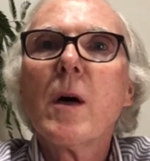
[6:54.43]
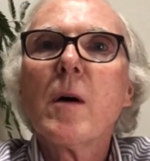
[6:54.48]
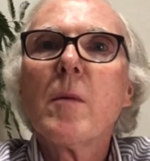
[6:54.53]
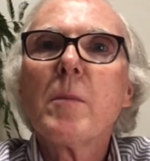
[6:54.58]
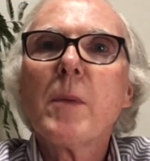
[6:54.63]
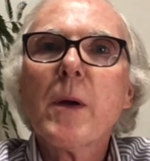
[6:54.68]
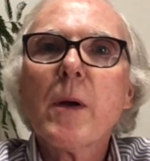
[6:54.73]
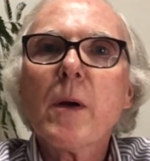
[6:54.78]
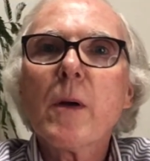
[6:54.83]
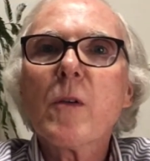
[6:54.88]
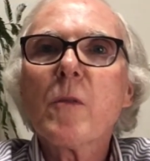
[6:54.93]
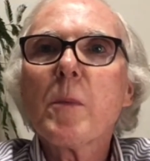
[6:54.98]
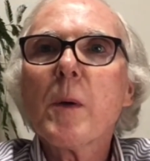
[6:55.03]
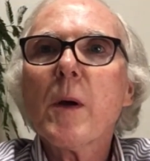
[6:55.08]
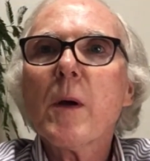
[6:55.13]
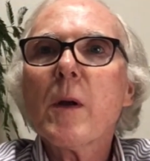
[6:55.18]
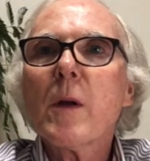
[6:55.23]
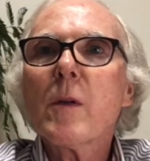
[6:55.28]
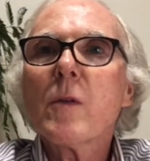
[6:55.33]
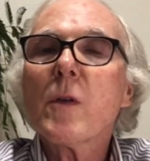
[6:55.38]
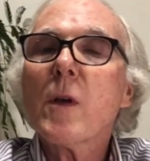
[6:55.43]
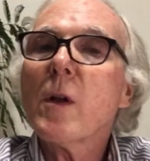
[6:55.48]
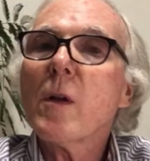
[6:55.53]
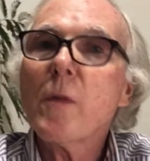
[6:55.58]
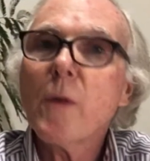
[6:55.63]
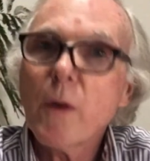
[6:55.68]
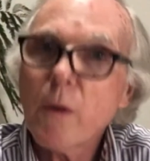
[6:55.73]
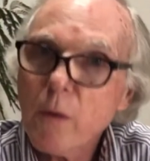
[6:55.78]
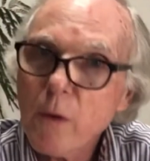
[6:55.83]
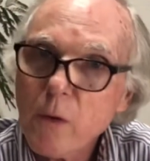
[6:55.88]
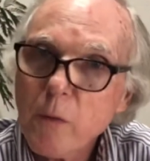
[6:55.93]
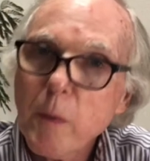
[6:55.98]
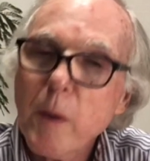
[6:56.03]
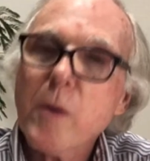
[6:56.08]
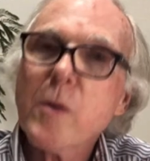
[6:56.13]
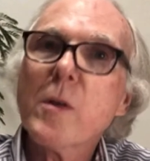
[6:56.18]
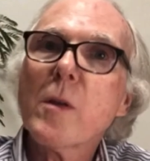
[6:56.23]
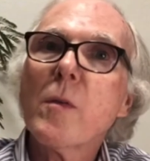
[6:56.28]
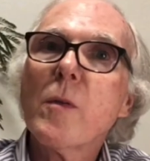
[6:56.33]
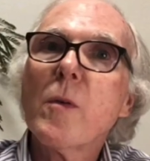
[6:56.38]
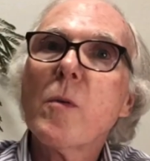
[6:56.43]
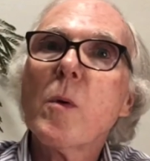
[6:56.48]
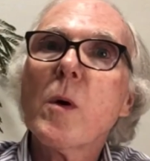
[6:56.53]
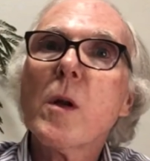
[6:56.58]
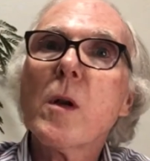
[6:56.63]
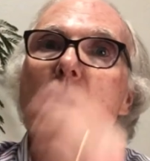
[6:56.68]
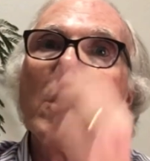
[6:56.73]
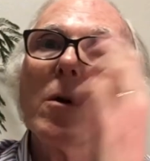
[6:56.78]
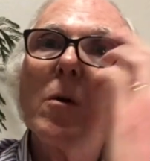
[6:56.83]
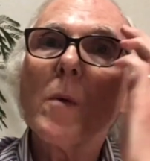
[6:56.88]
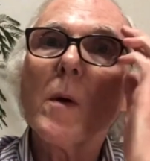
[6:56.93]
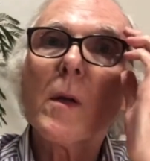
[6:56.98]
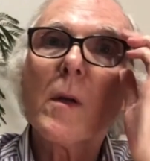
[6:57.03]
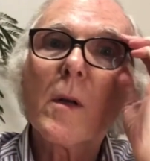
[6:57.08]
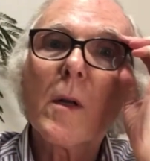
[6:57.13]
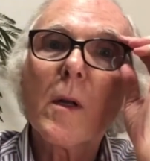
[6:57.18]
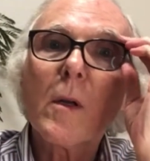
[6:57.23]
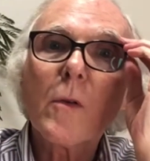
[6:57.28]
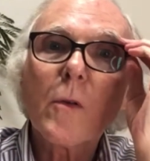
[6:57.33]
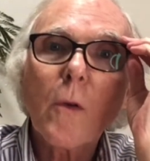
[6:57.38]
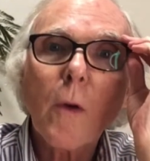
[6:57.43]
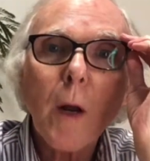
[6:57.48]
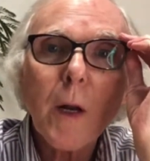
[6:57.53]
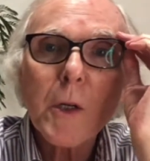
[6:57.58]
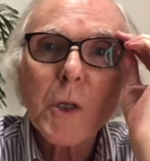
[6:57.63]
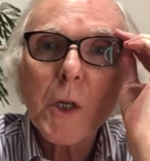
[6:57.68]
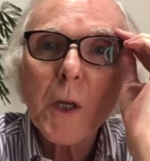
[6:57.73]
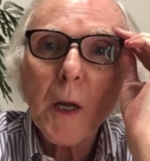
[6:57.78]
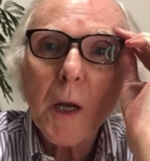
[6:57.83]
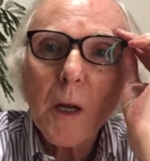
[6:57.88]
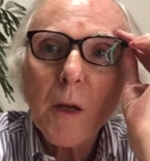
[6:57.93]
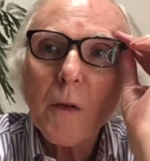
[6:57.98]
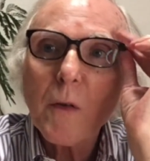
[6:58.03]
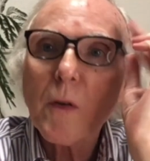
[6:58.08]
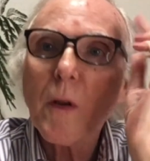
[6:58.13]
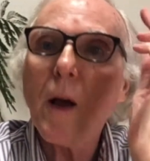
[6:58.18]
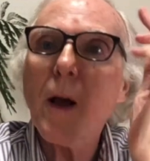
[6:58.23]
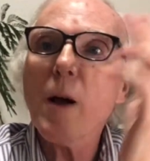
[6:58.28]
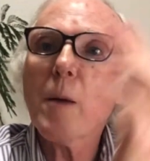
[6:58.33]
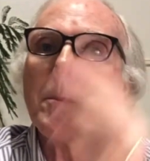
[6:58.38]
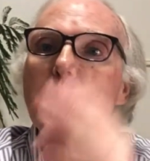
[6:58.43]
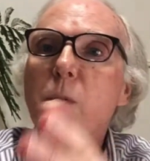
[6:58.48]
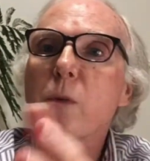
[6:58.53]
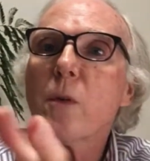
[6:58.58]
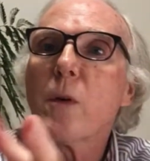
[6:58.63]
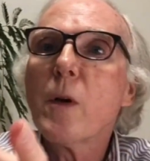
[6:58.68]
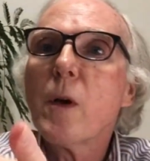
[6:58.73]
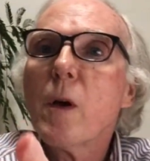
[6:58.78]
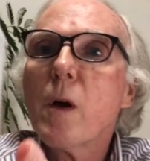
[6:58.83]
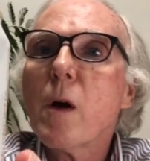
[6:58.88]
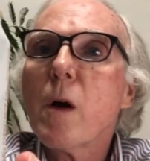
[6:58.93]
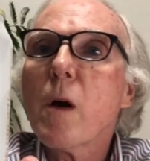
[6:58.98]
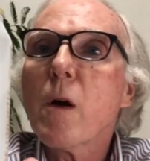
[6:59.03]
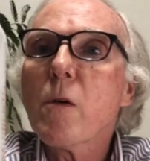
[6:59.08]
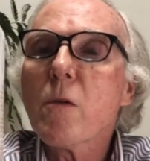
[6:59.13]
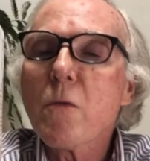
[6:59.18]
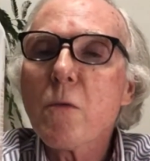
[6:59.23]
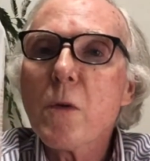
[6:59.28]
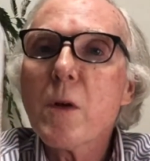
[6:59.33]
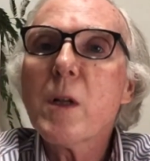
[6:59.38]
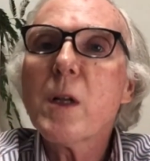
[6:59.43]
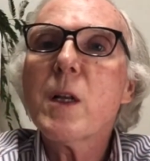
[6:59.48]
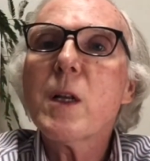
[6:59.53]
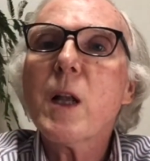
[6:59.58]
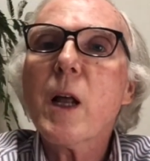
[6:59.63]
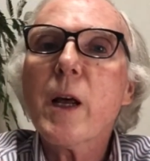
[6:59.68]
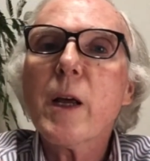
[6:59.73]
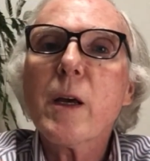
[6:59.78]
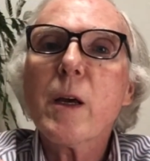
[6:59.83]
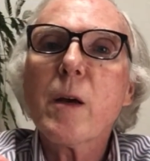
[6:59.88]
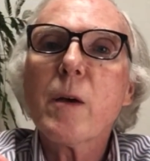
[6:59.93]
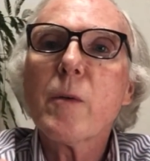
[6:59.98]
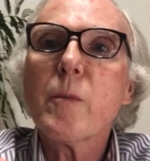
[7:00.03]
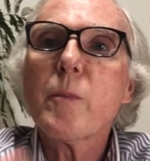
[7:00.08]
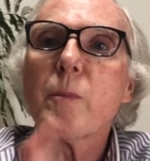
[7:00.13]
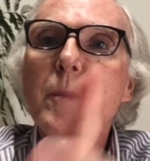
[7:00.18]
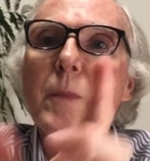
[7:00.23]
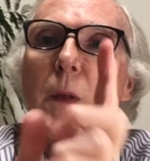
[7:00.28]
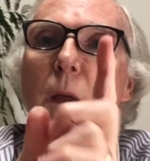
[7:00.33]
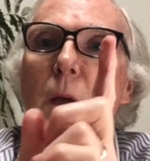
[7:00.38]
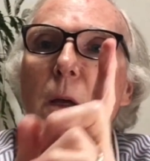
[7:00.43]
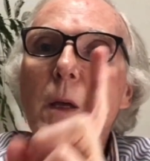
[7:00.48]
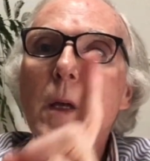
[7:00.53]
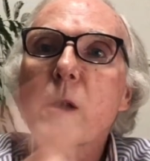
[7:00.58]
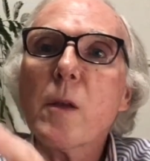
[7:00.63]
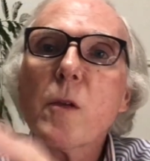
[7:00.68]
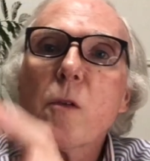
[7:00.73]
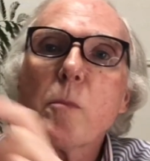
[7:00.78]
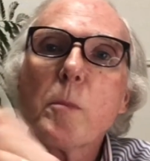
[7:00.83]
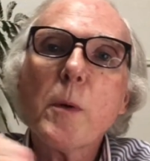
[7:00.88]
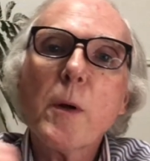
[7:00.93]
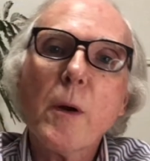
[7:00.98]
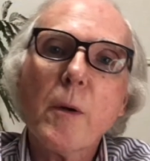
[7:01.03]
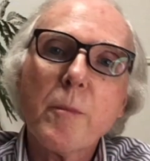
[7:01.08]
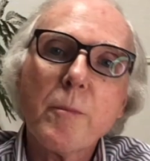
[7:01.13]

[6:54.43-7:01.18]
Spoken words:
beer experience, and especially if you want to know what Sorachi Ace hops are really like, get this beer